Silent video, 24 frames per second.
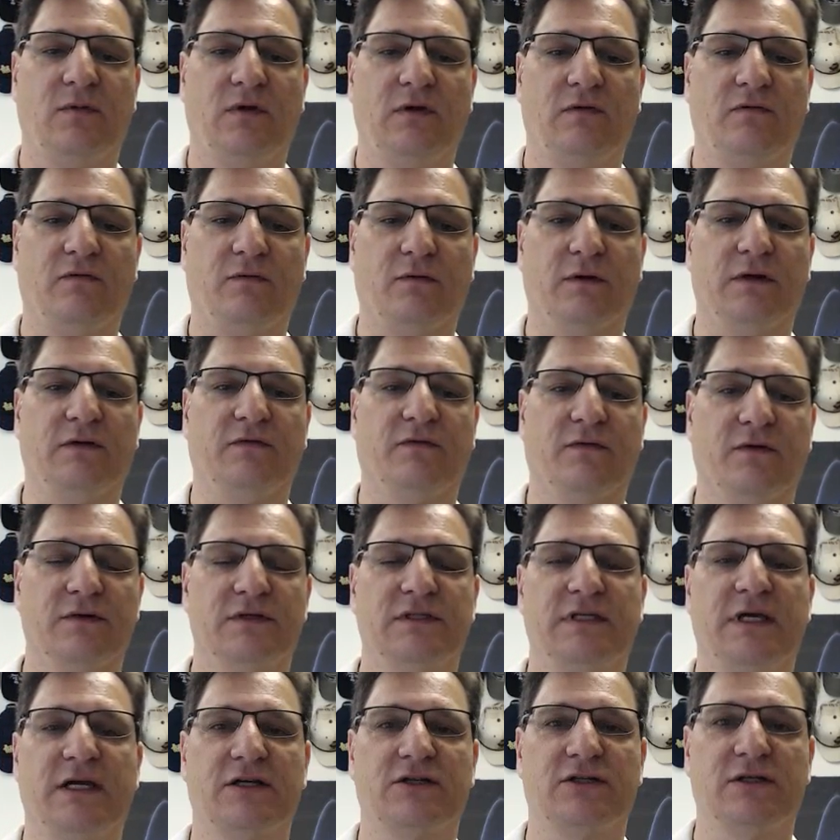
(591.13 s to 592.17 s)
for the
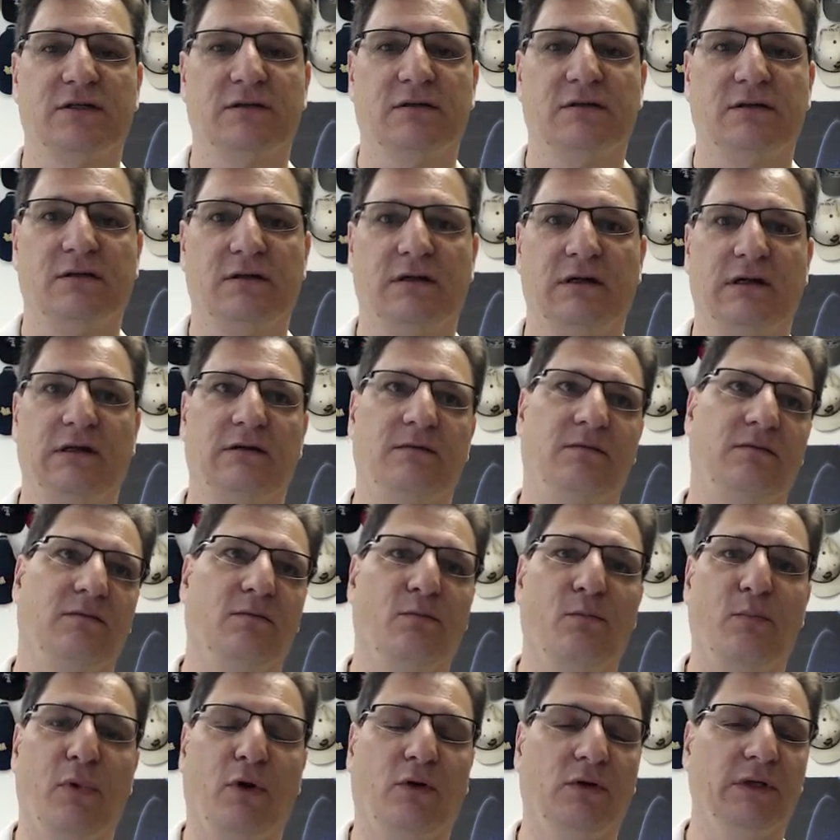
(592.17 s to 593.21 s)
first section, you
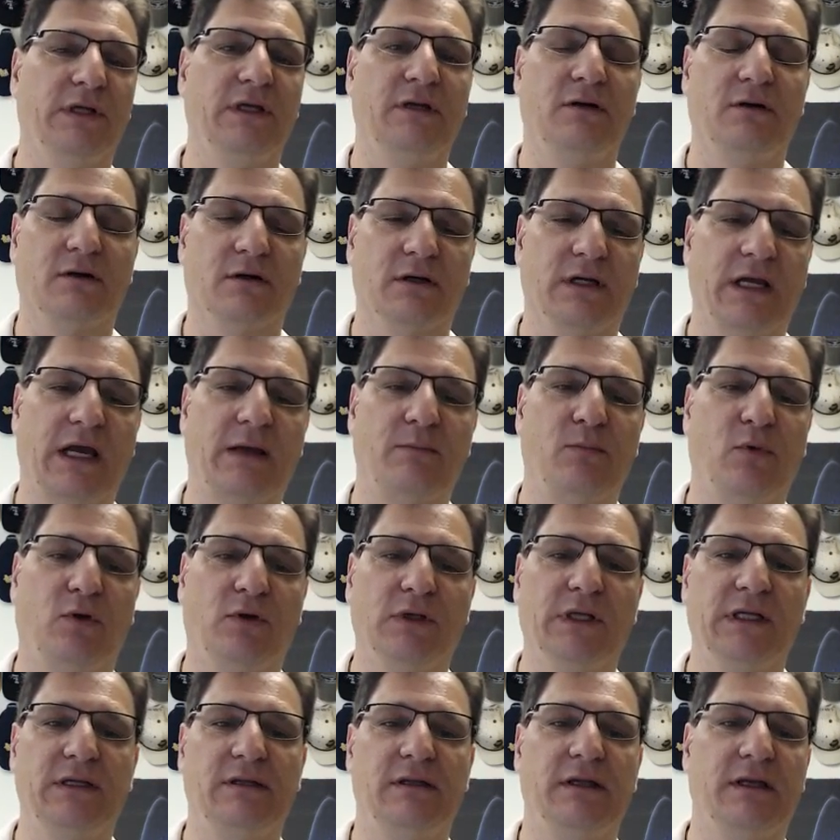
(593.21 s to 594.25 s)
can bold it or not
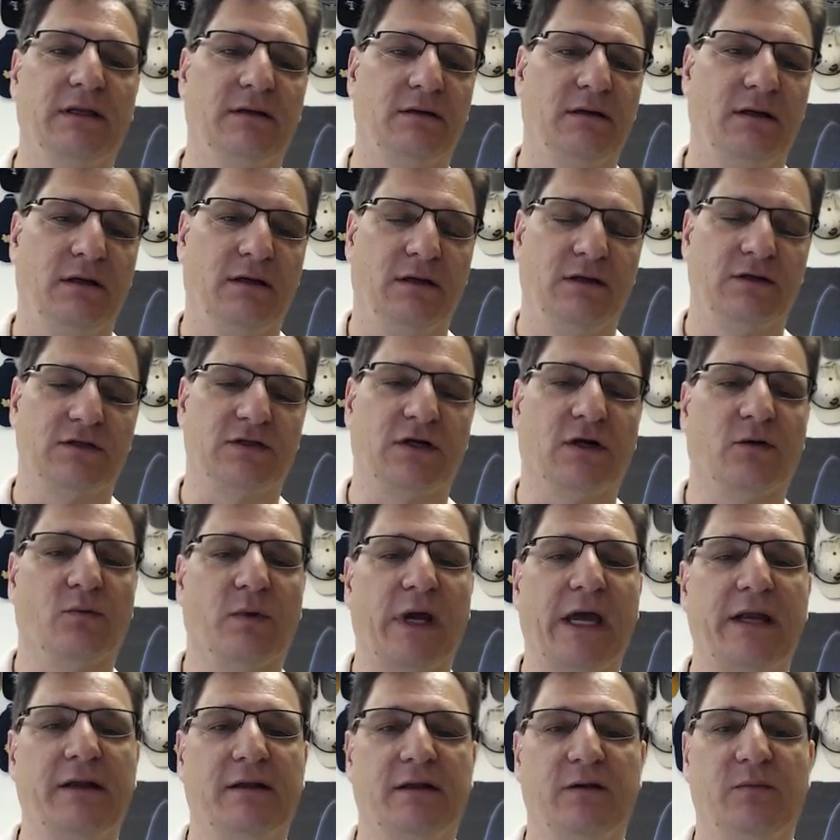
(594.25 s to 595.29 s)
bold it, then start
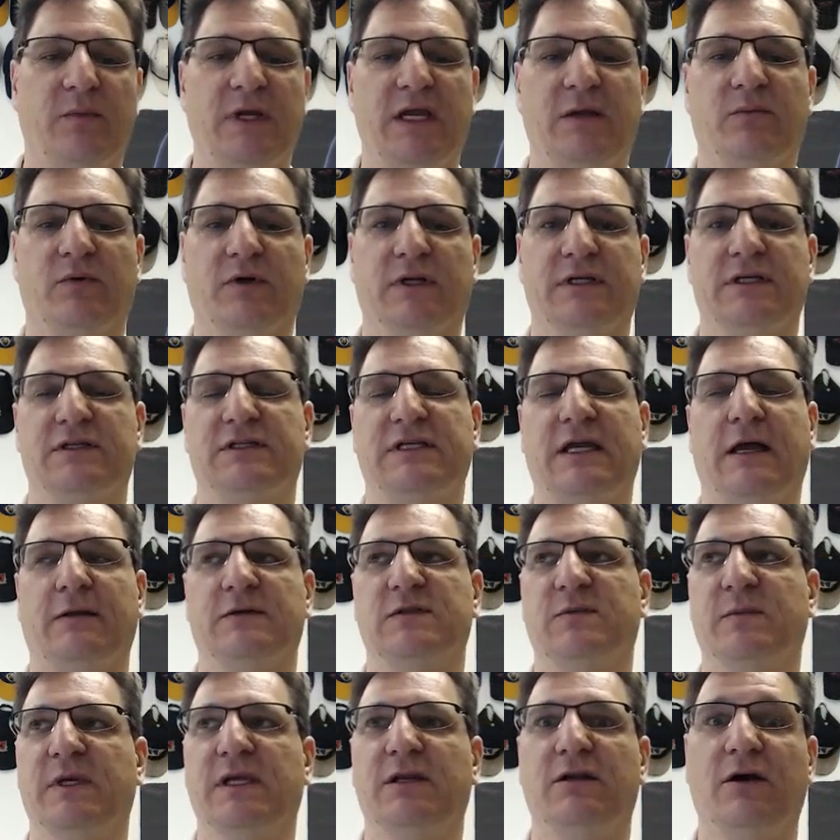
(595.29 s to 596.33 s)
writing the paper. This
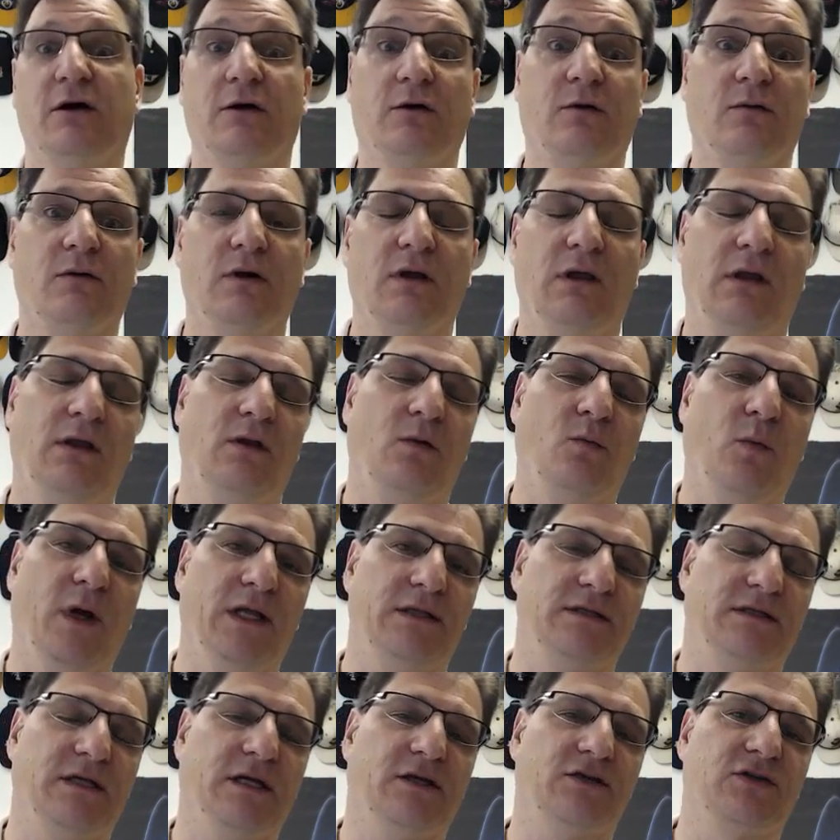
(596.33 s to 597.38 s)
helps me know
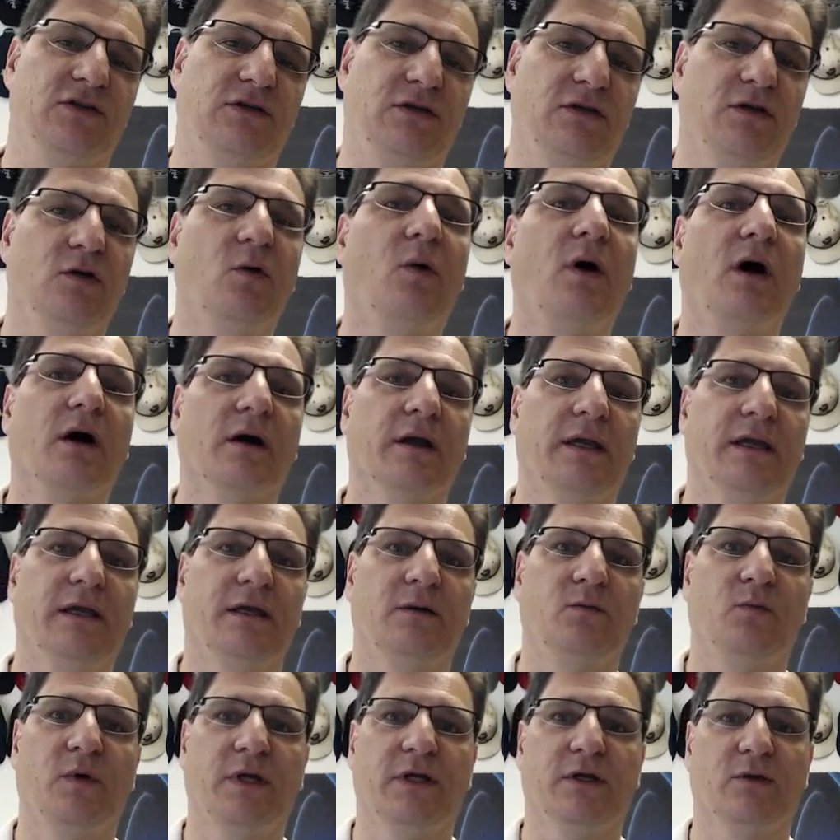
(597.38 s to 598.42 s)
what section you are
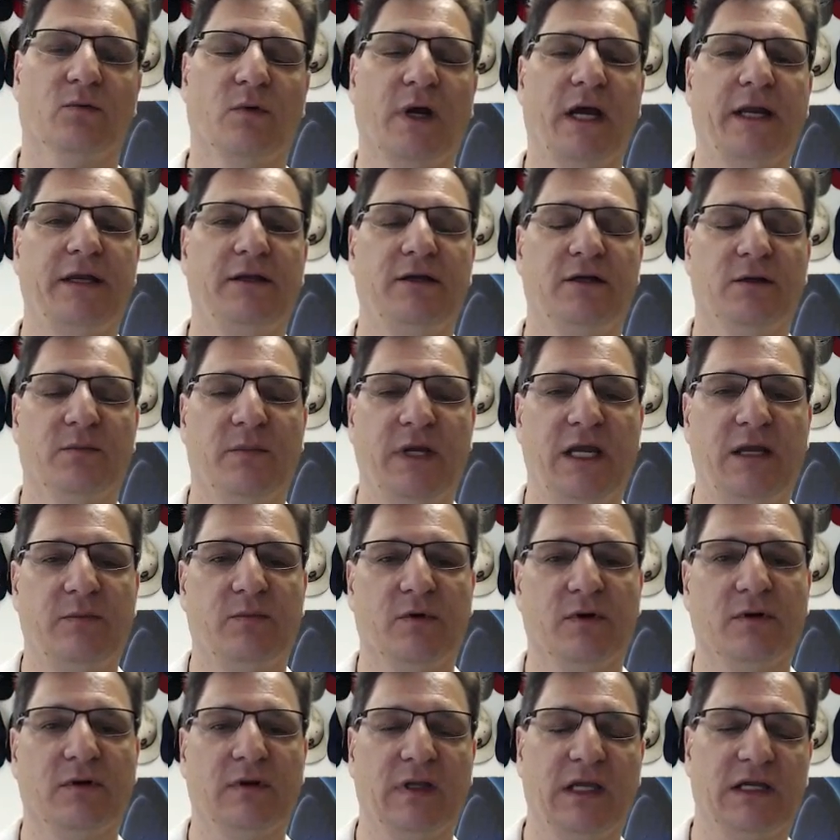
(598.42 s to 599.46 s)
in when you're writing your
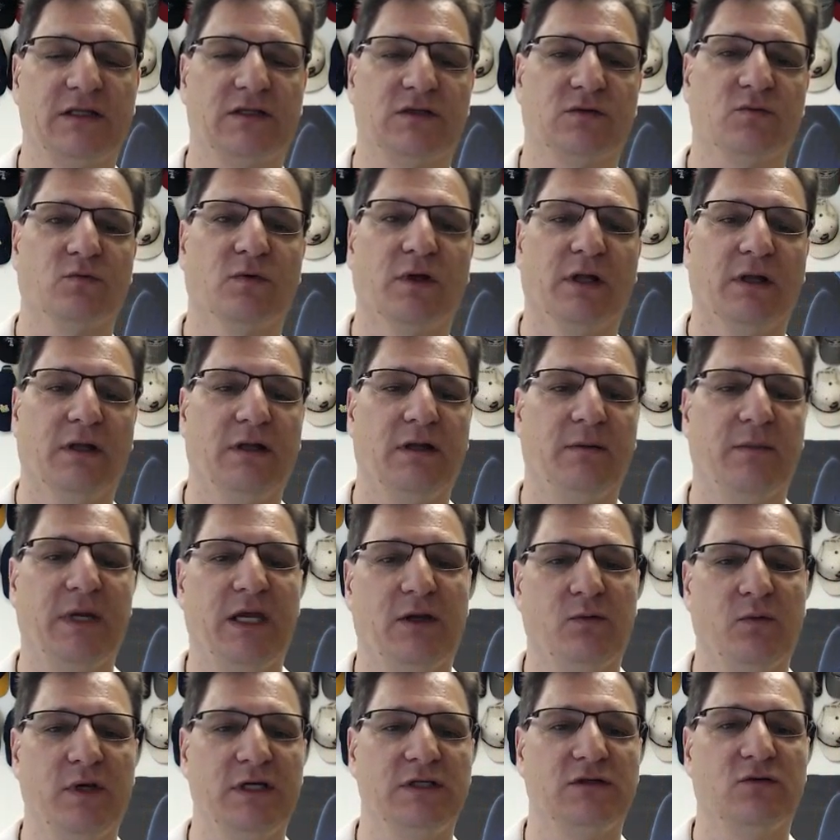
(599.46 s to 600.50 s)
paper. That's really the
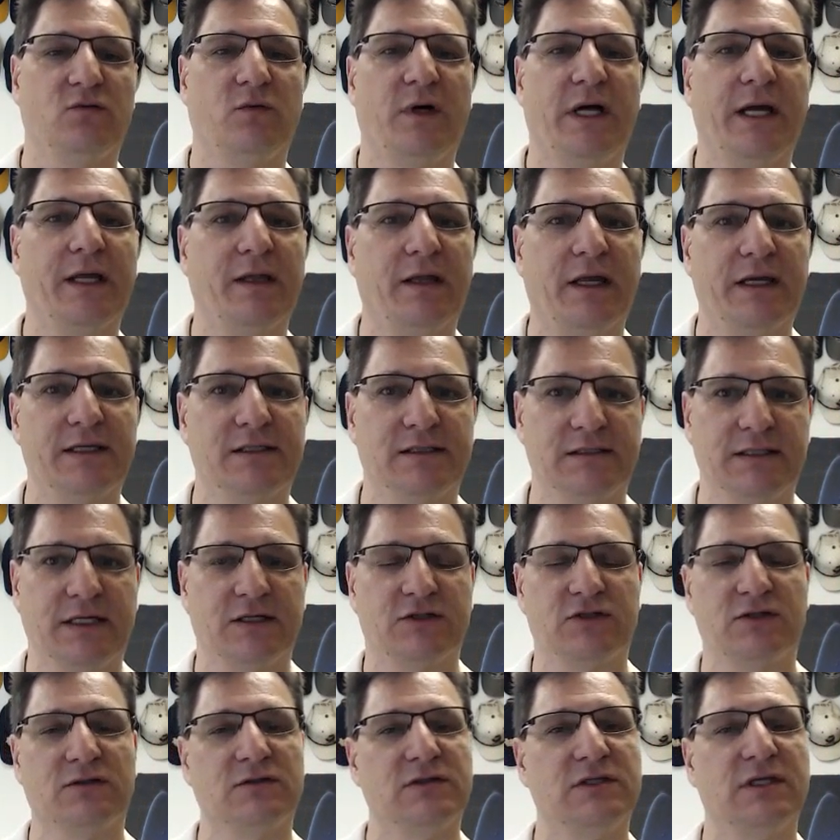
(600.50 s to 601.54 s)
main reason why I like
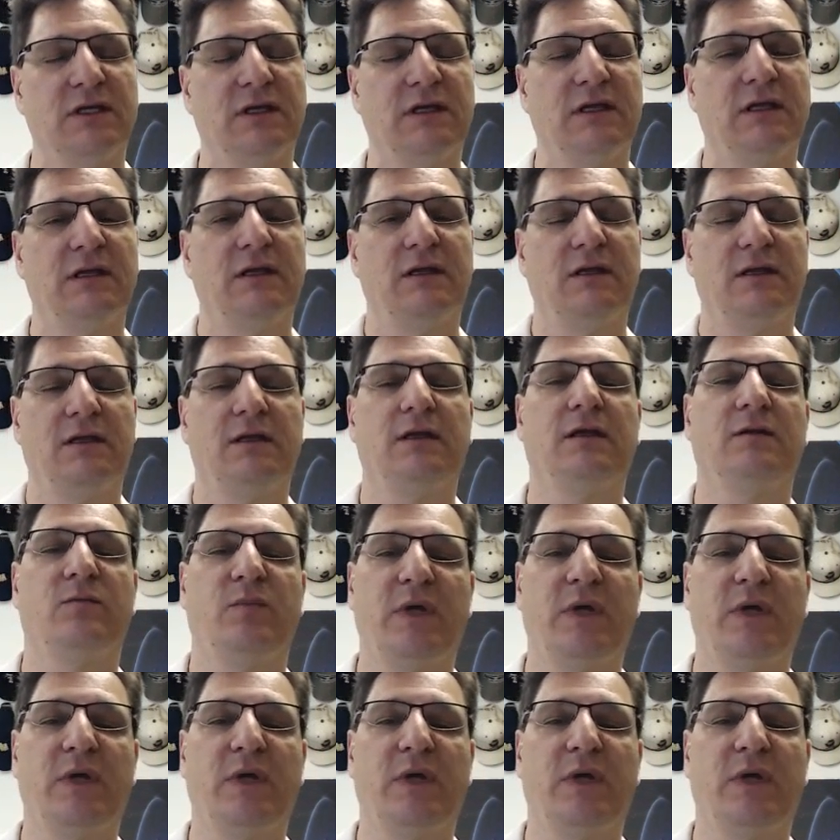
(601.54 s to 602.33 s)
sections in